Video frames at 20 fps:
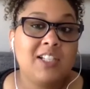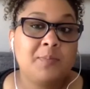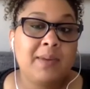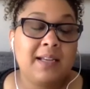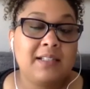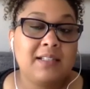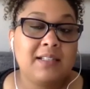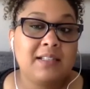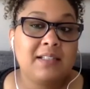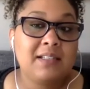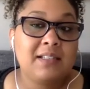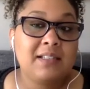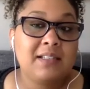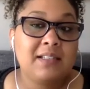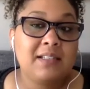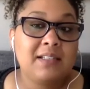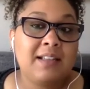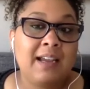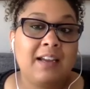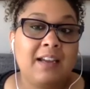
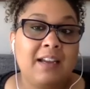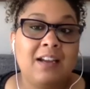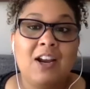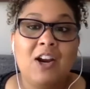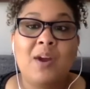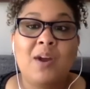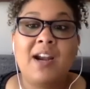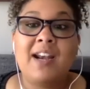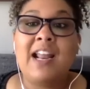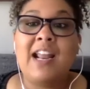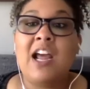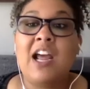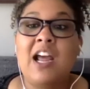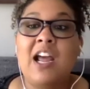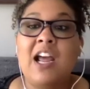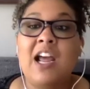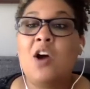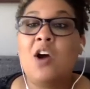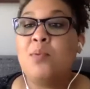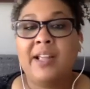spaces. Like right
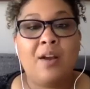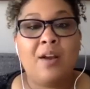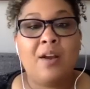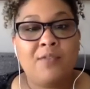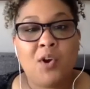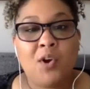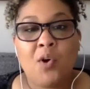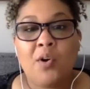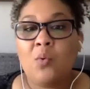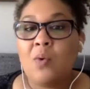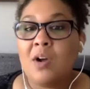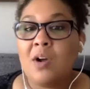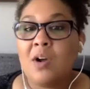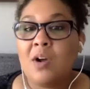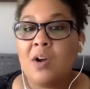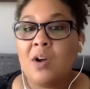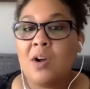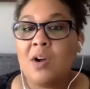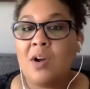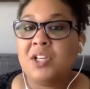now, pulling out a phone and
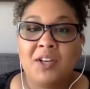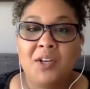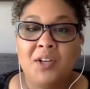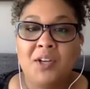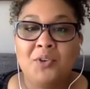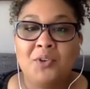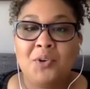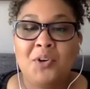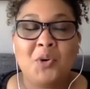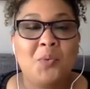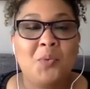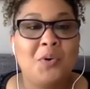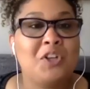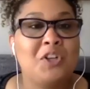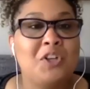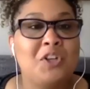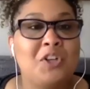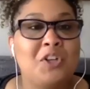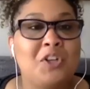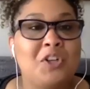watching a video during a
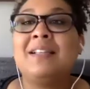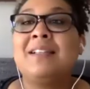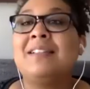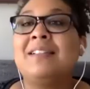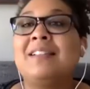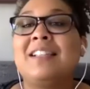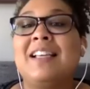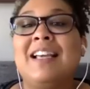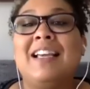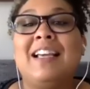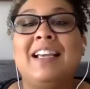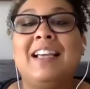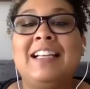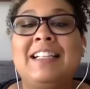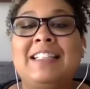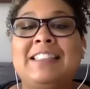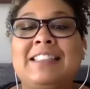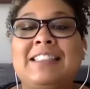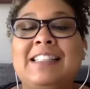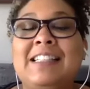worship is
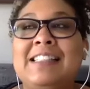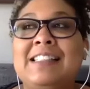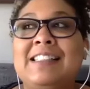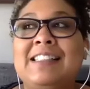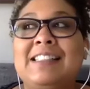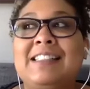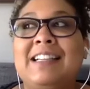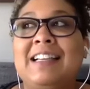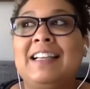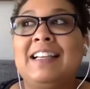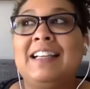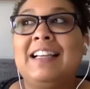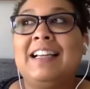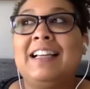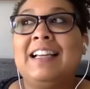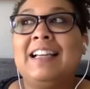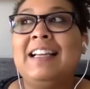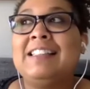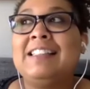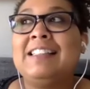is is
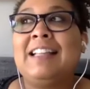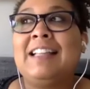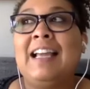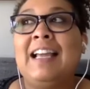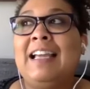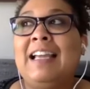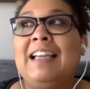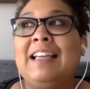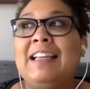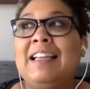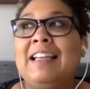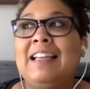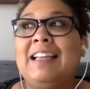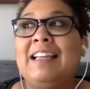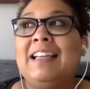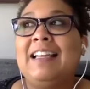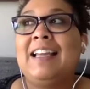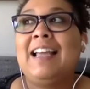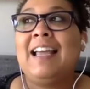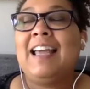is like
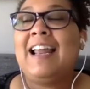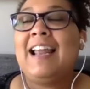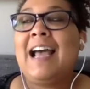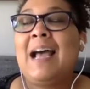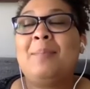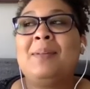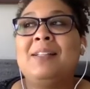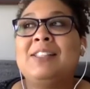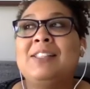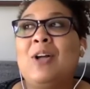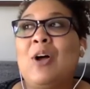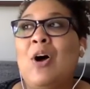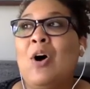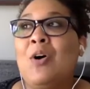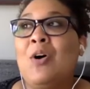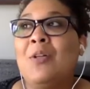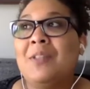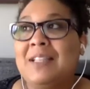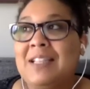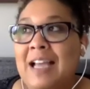it happens
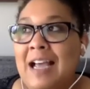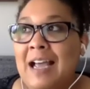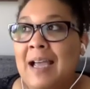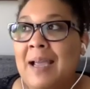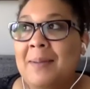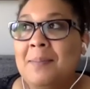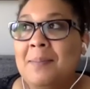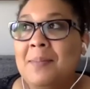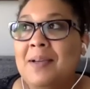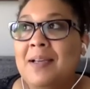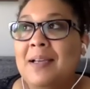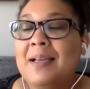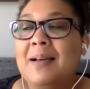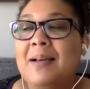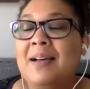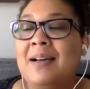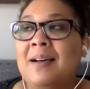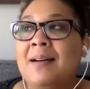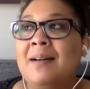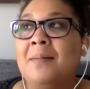all the time.
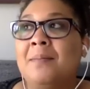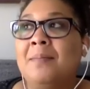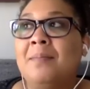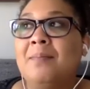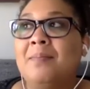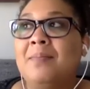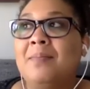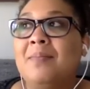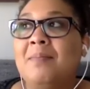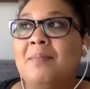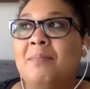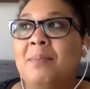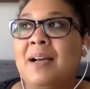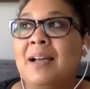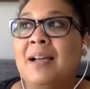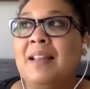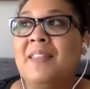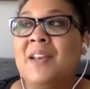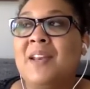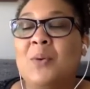Um,
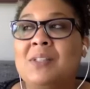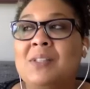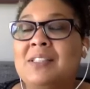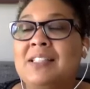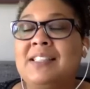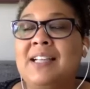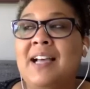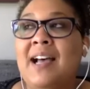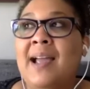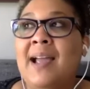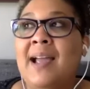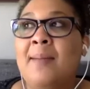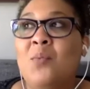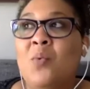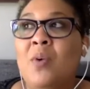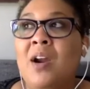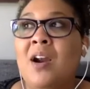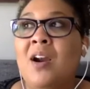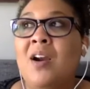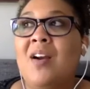but there was a
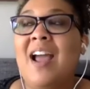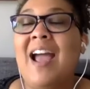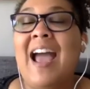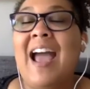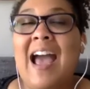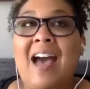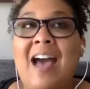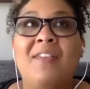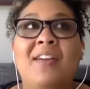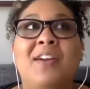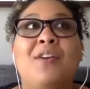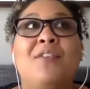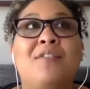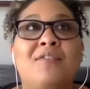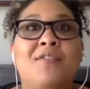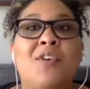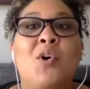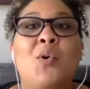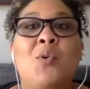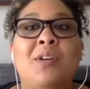time where having a
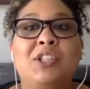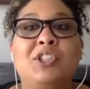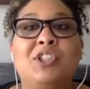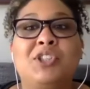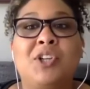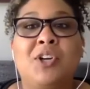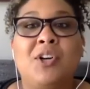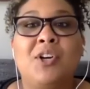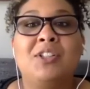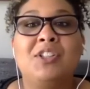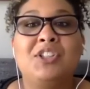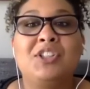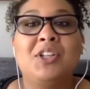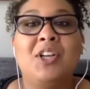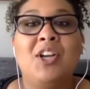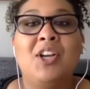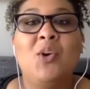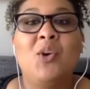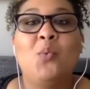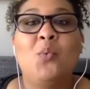phone in
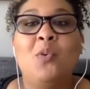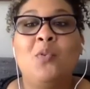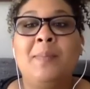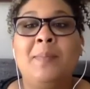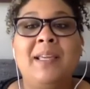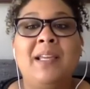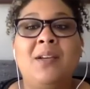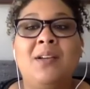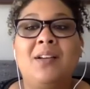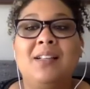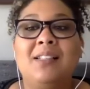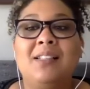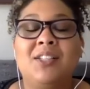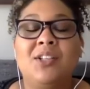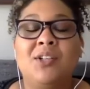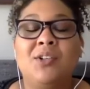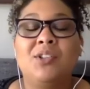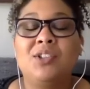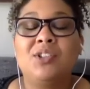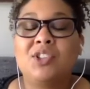church would be
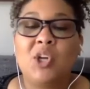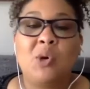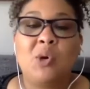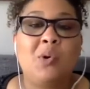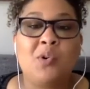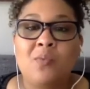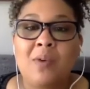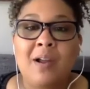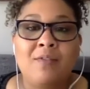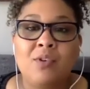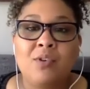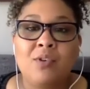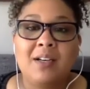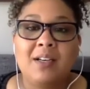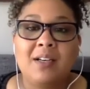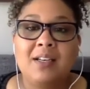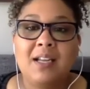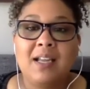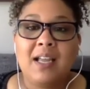considered so irreverent.